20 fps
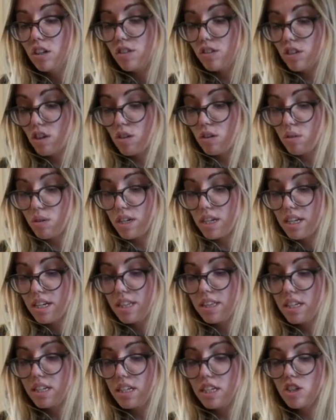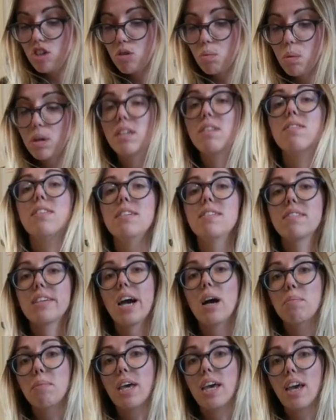so that each one of these
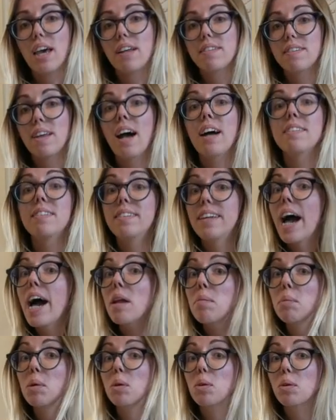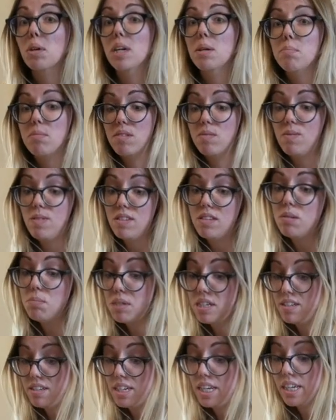cupcakes has 10 milligrams of
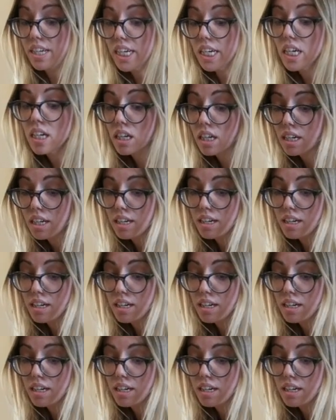CBD in it.